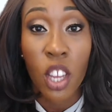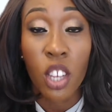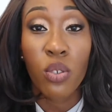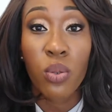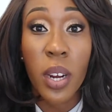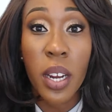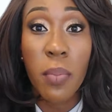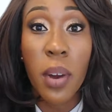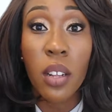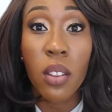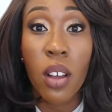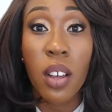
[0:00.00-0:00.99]

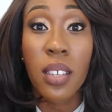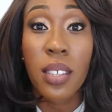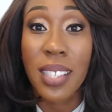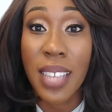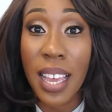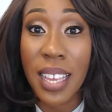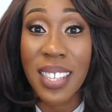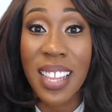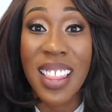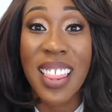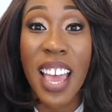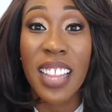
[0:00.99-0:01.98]
Trademark law says
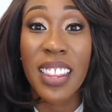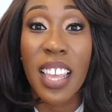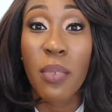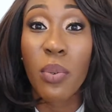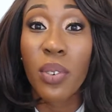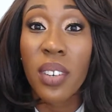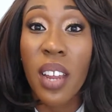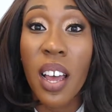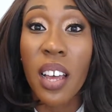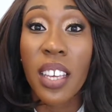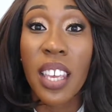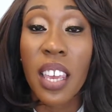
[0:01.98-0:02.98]
that they will
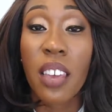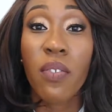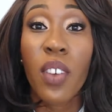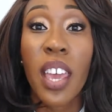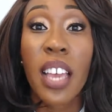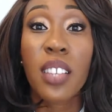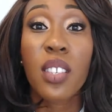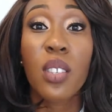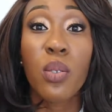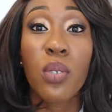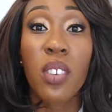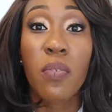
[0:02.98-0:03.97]
not give
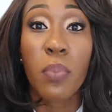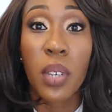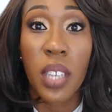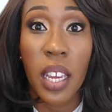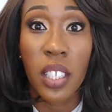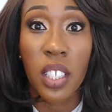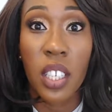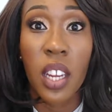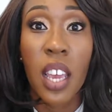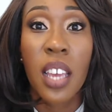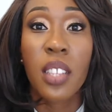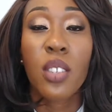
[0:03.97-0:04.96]
exclusive protection
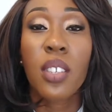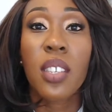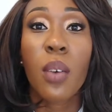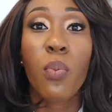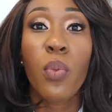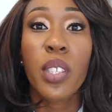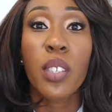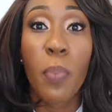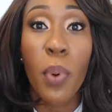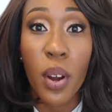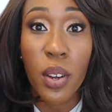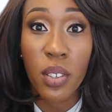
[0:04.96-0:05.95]
to someone's
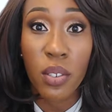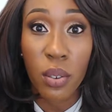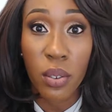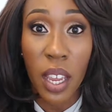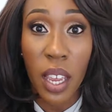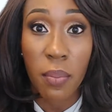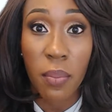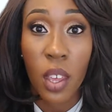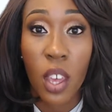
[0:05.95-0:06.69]
personal name.